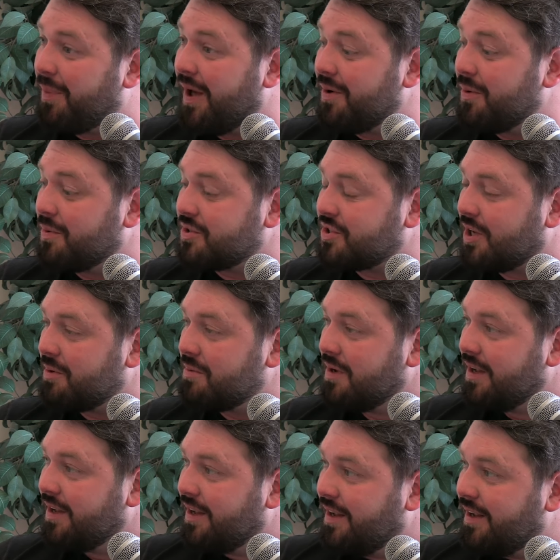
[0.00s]
But also,
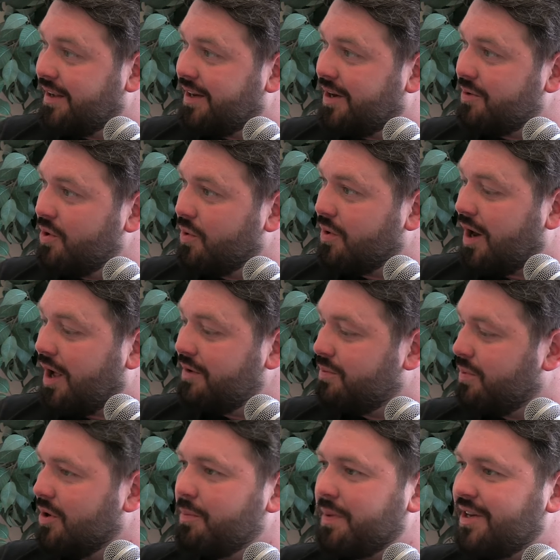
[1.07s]
you know, your
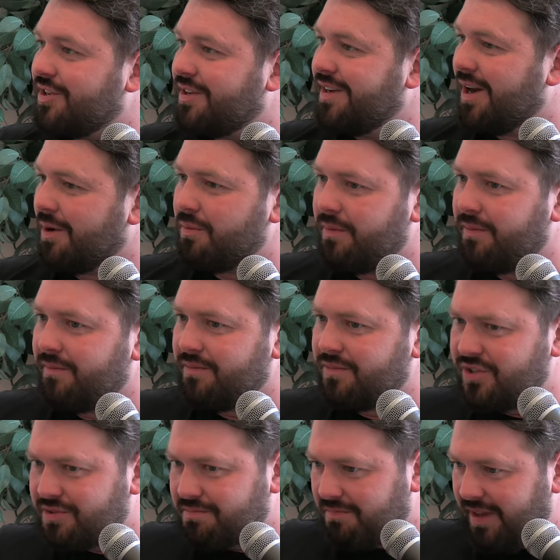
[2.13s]
life will be, you know,
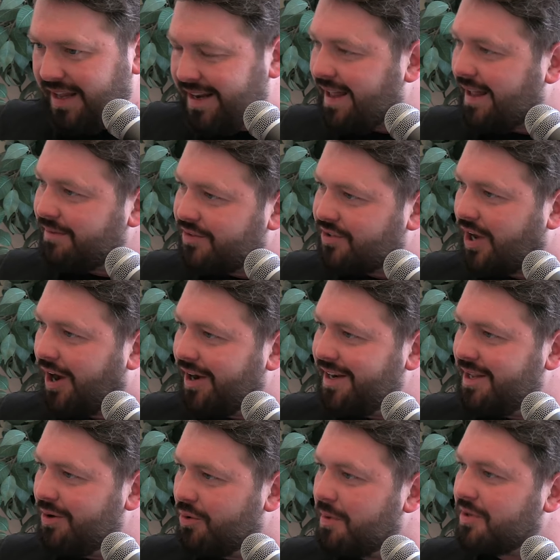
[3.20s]
just in that
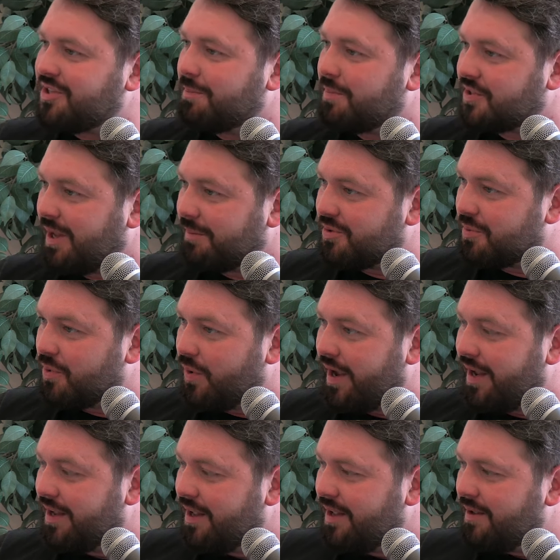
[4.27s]
tiny, almost imperceptible
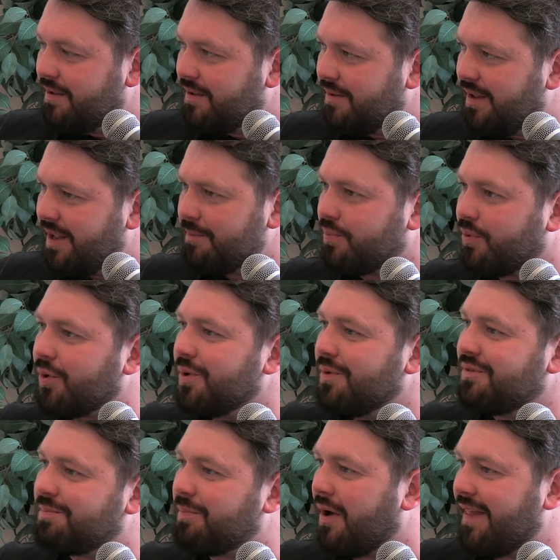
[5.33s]
way,
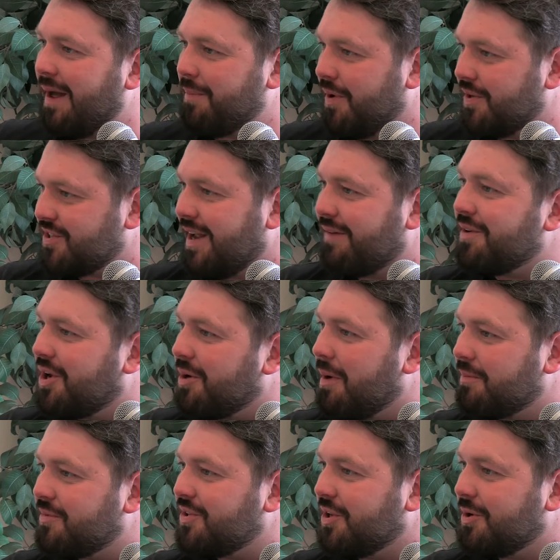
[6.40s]
improved by that person yeah. having come
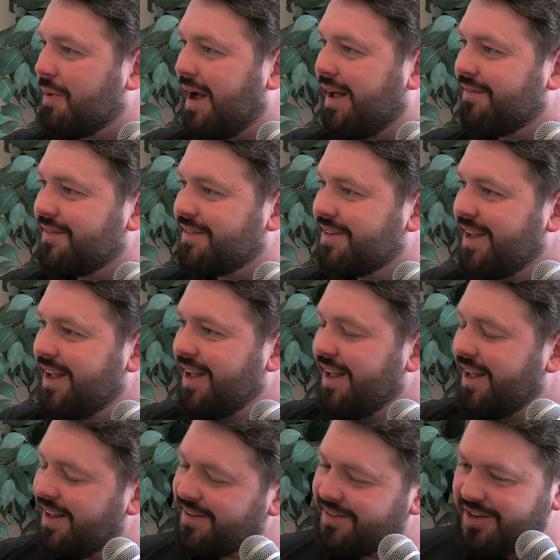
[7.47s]
up to you and
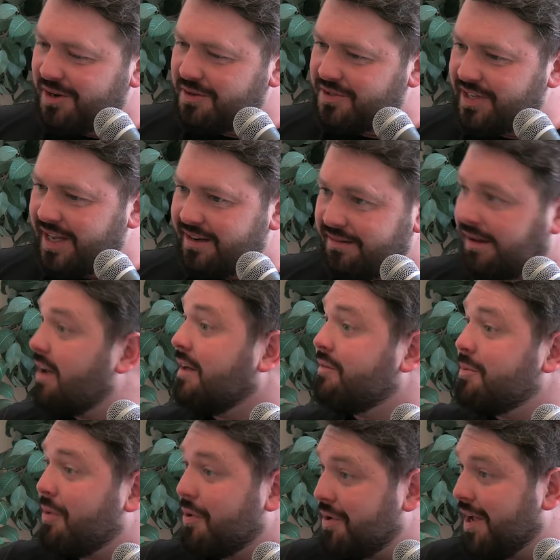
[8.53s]
you know said, "I love
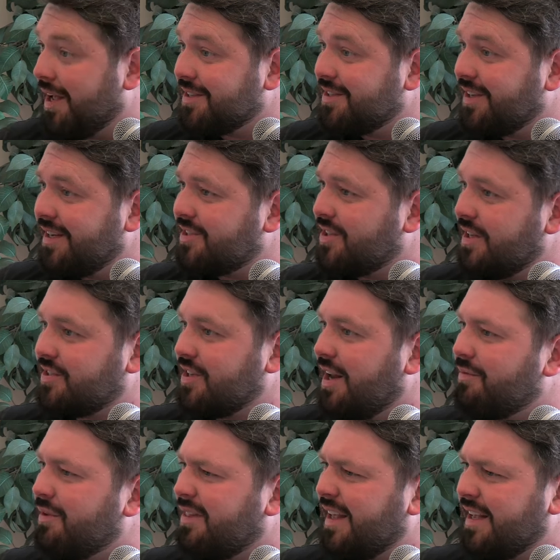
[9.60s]
your podcast." And it's a, it's a
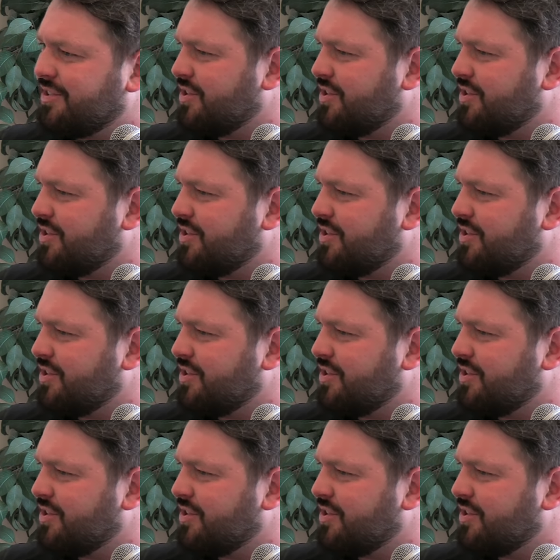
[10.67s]
lovely thing.